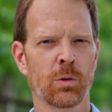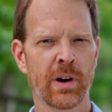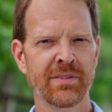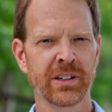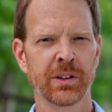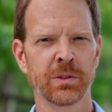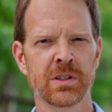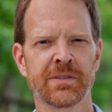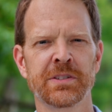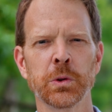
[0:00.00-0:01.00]
revenue
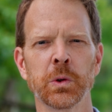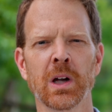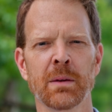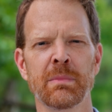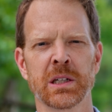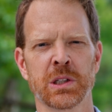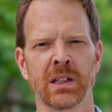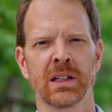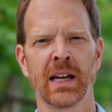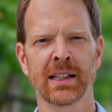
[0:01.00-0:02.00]
to fuel our
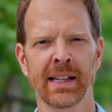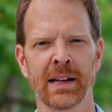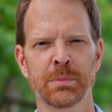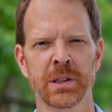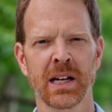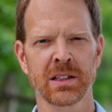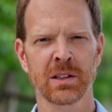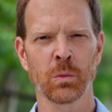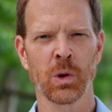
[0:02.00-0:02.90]
mission and land protection